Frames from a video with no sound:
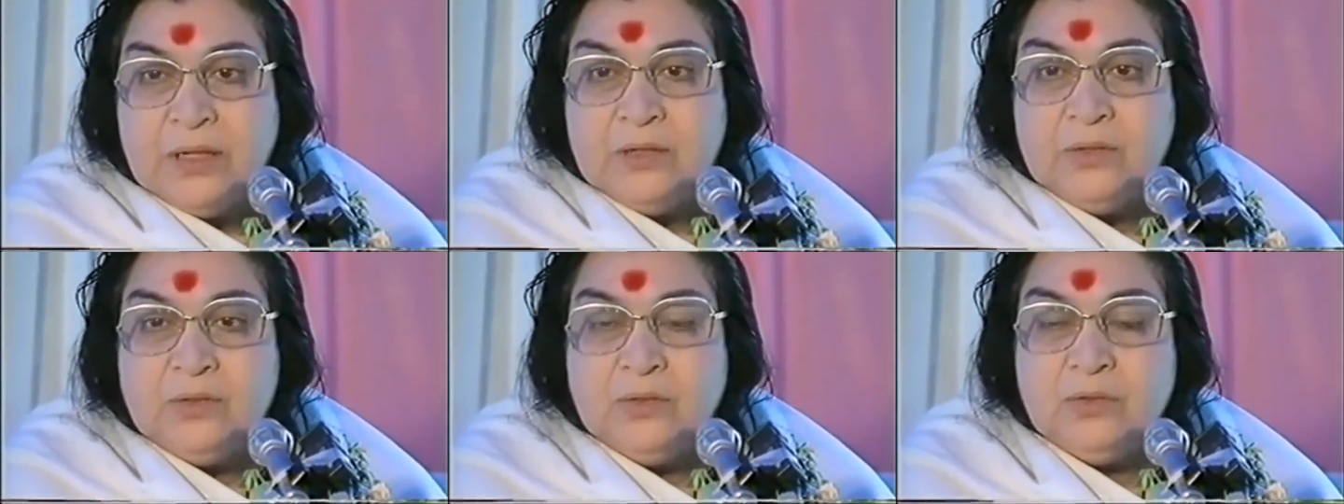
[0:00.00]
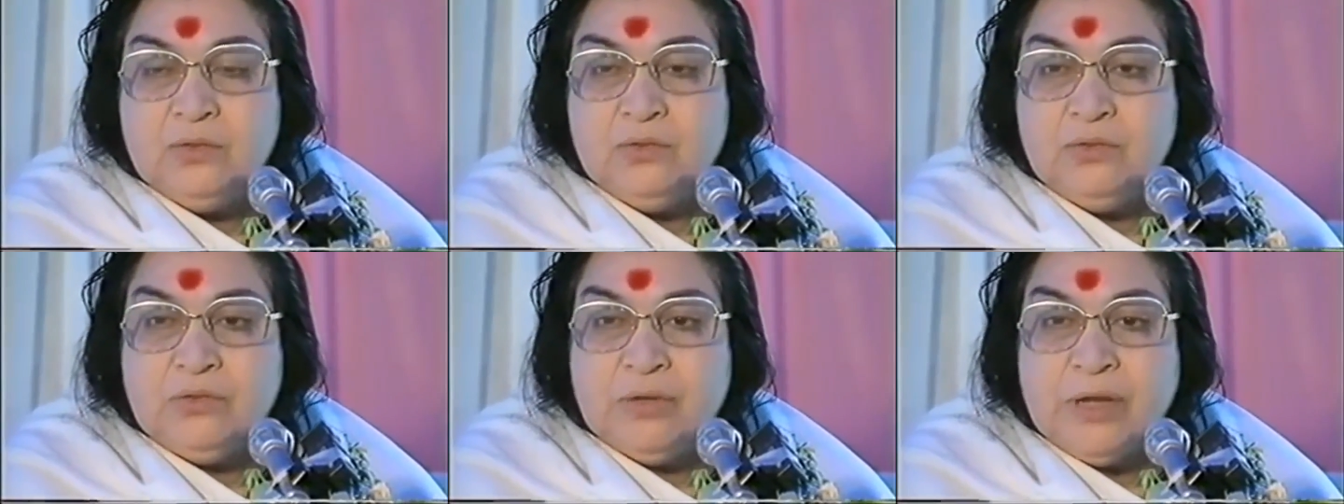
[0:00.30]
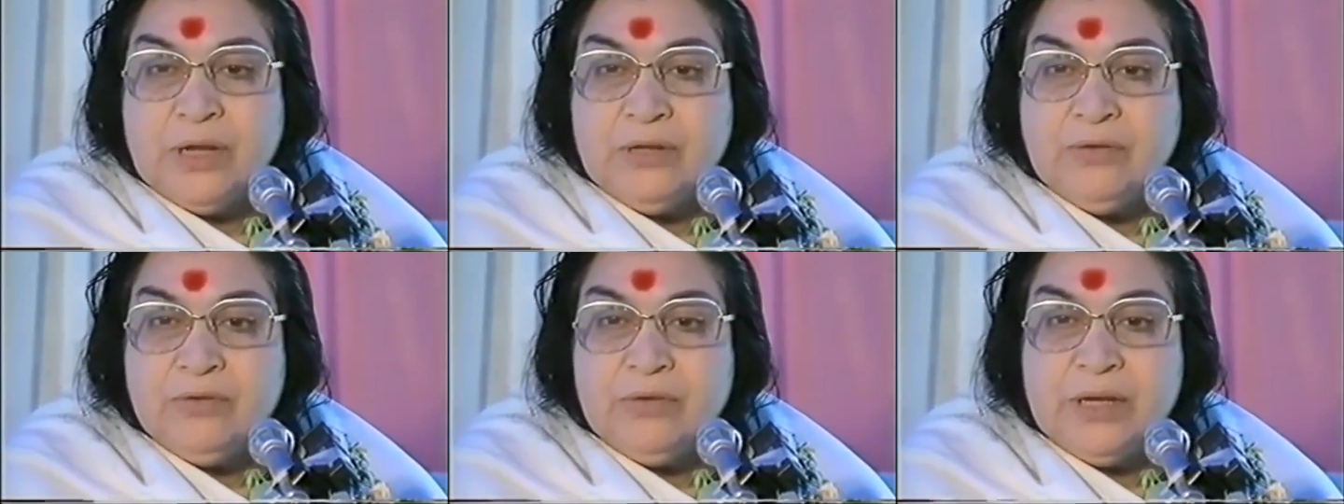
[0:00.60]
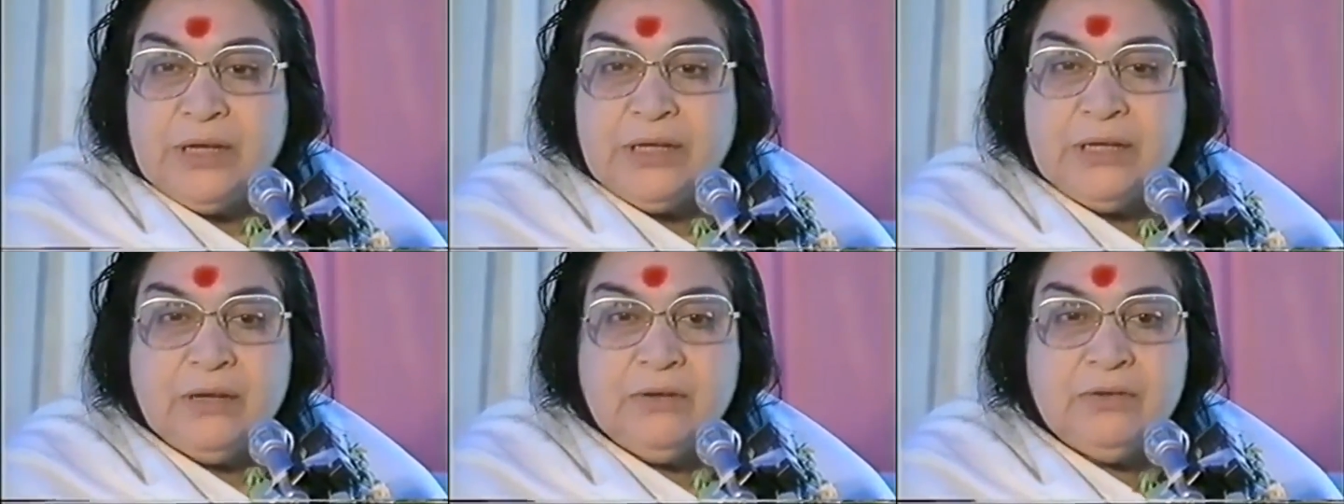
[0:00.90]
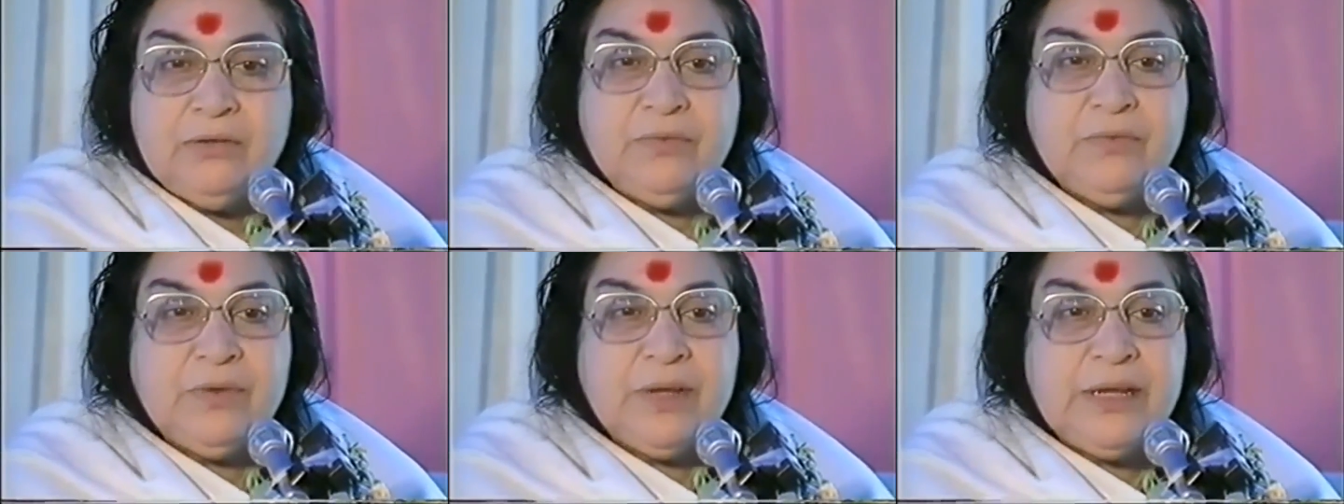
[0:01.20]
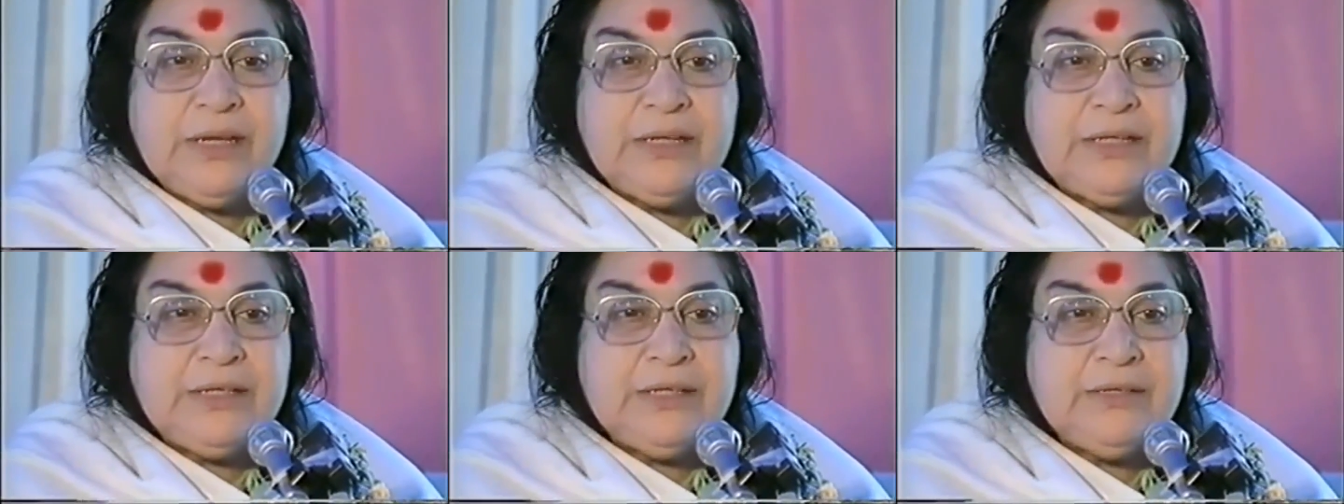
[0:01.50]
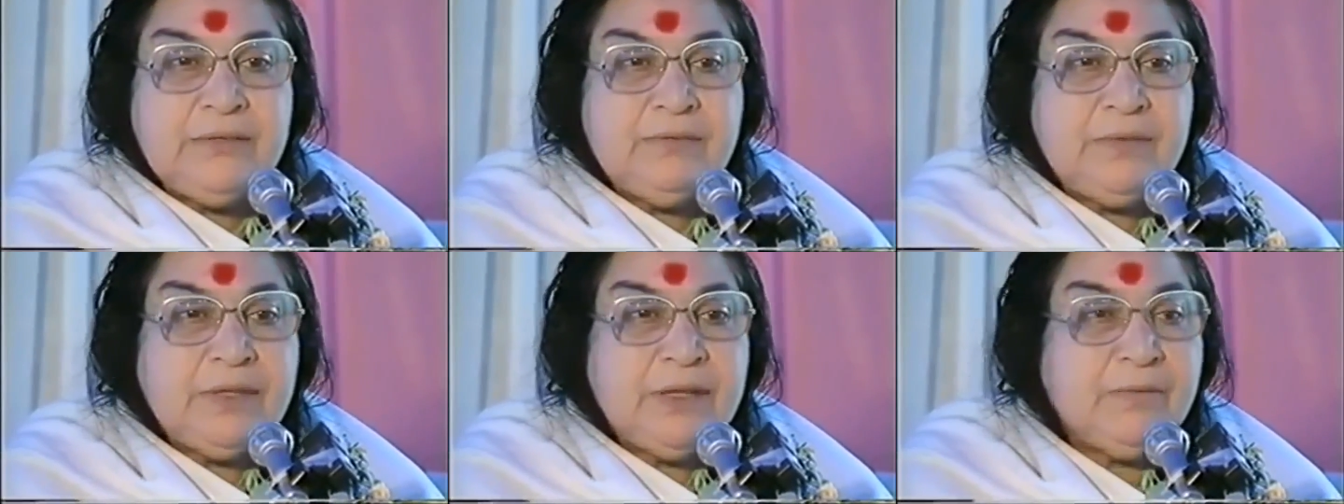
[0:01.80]
Those who try to get out of
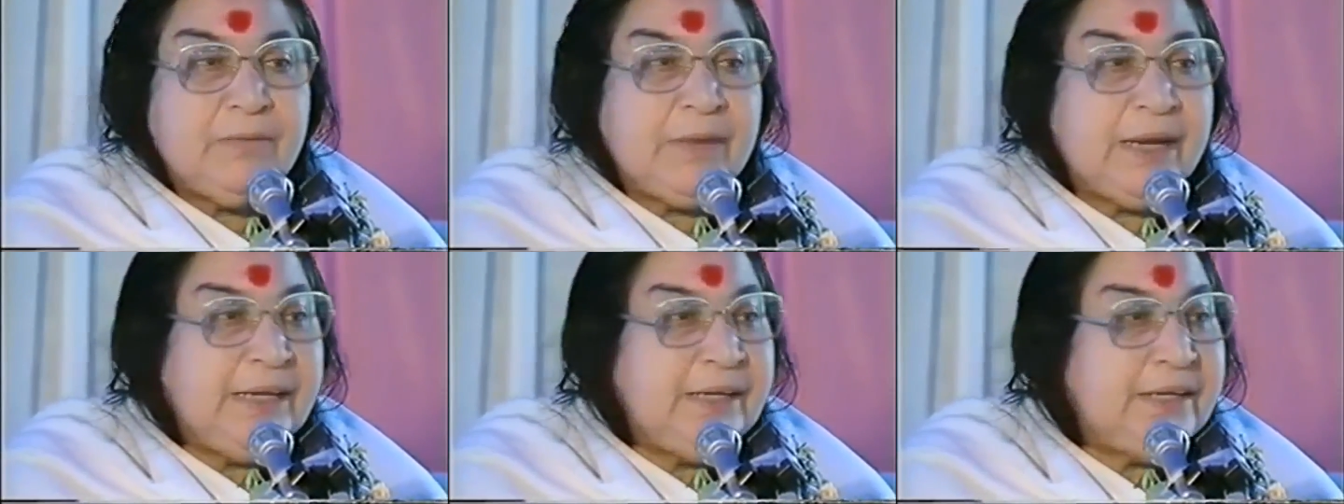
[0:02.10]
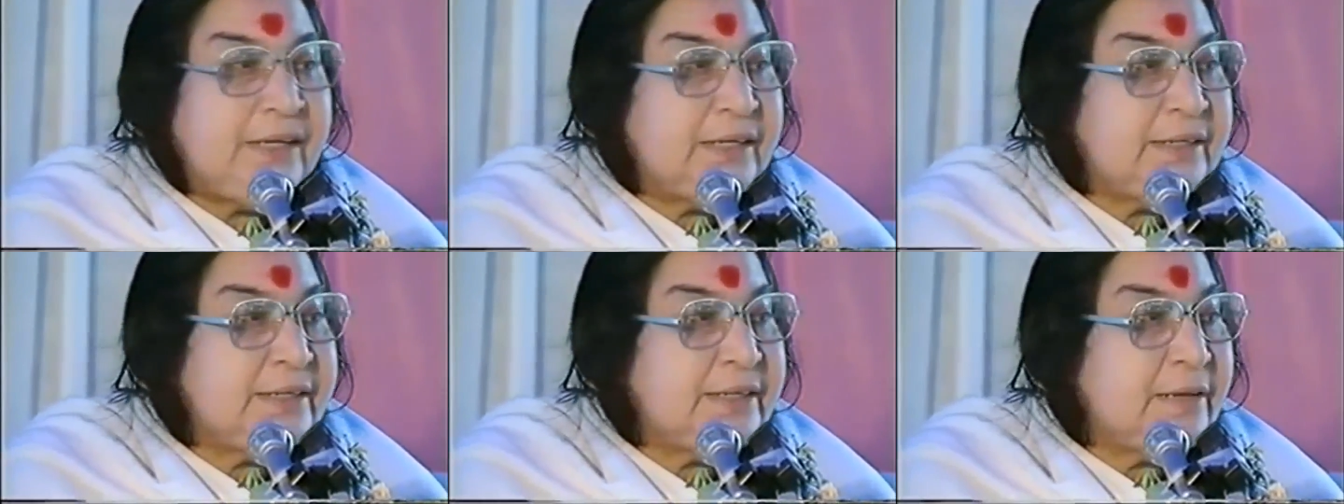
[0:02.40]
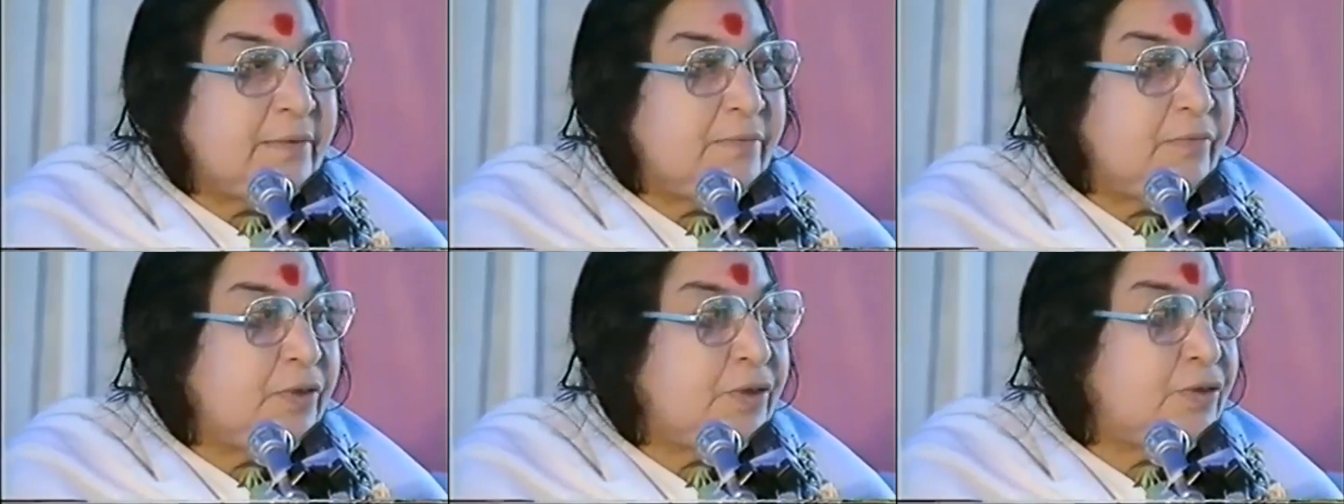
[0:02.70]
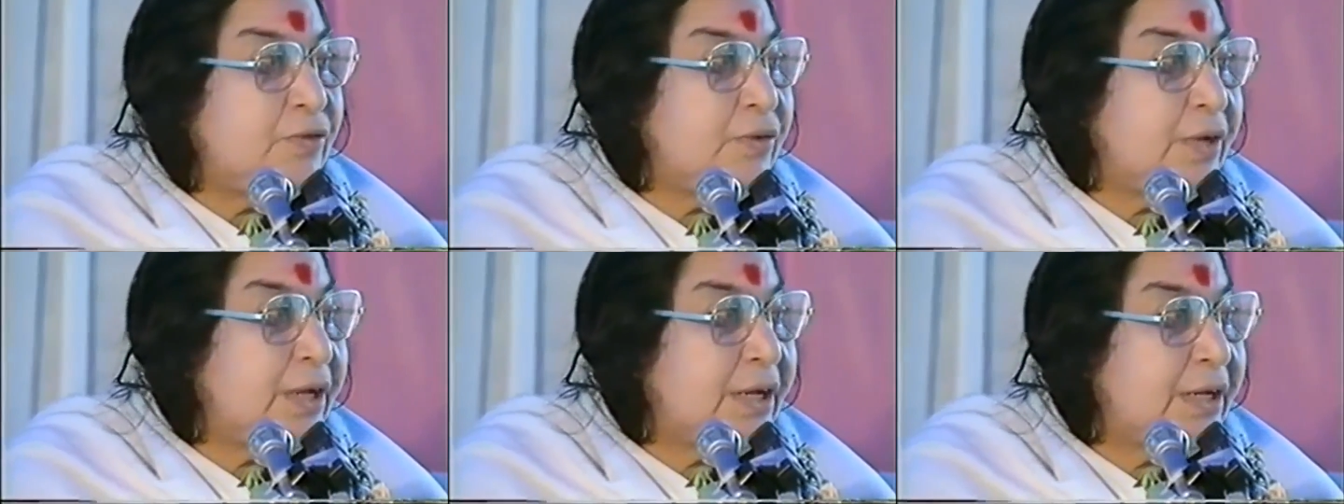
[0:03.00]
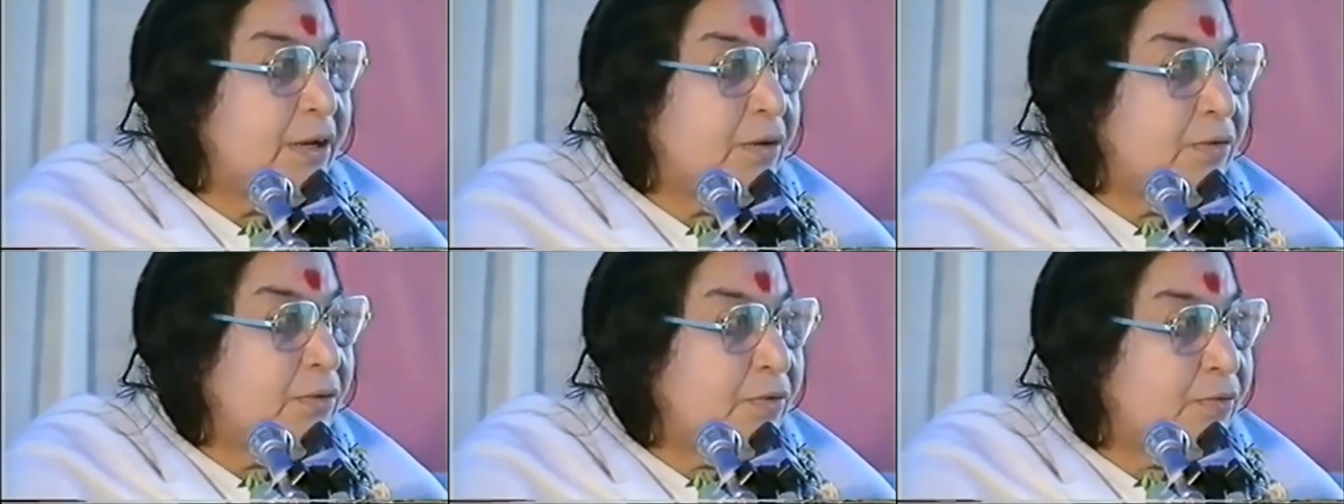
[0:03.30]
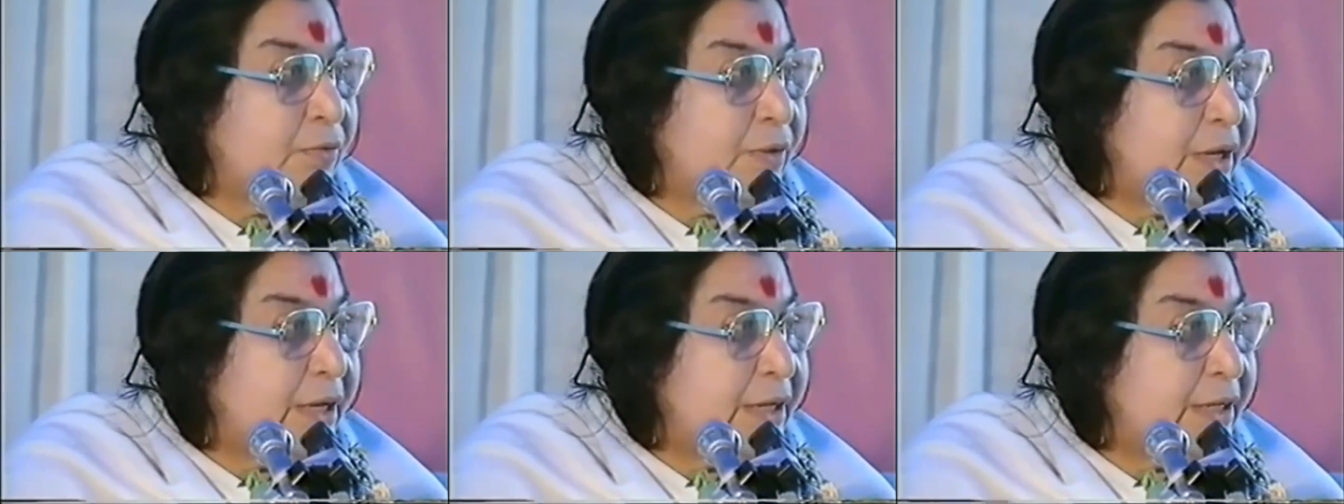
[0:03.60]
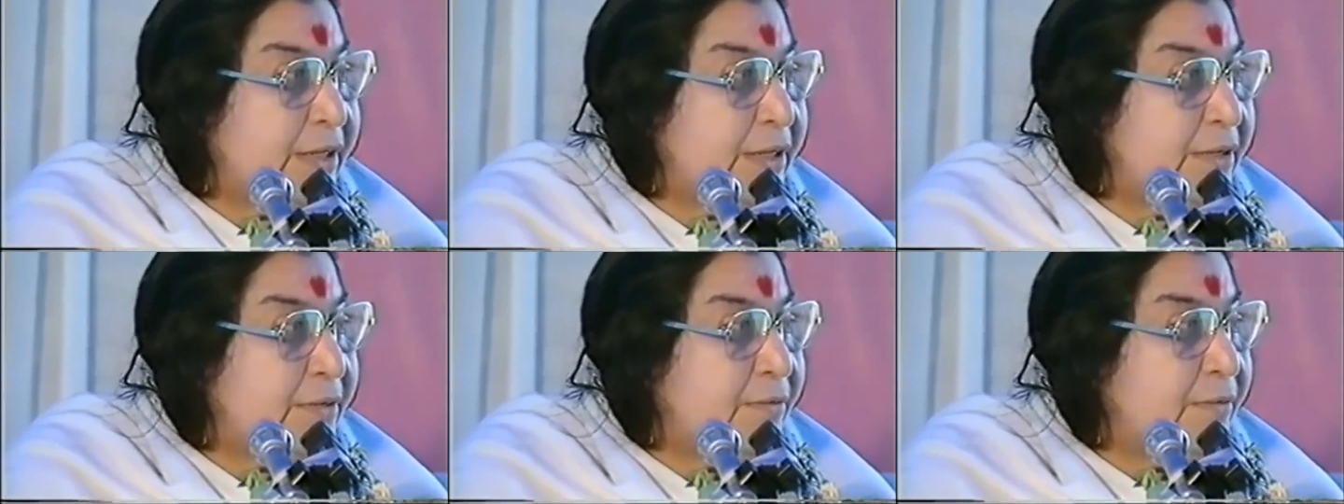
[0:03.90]
collective, their mind tells them we should get out of
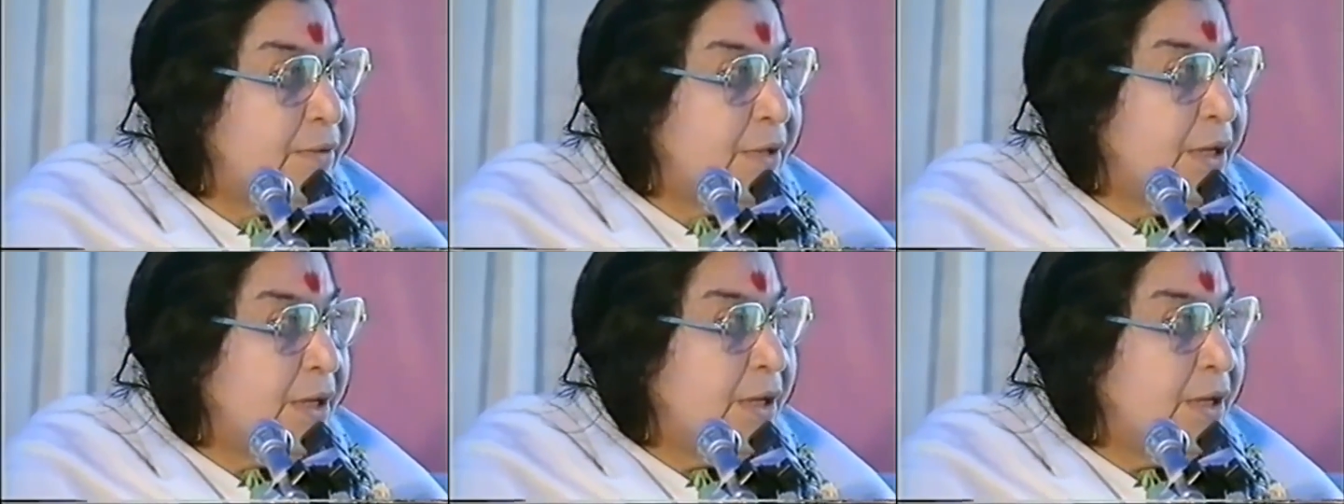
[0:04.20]
collective,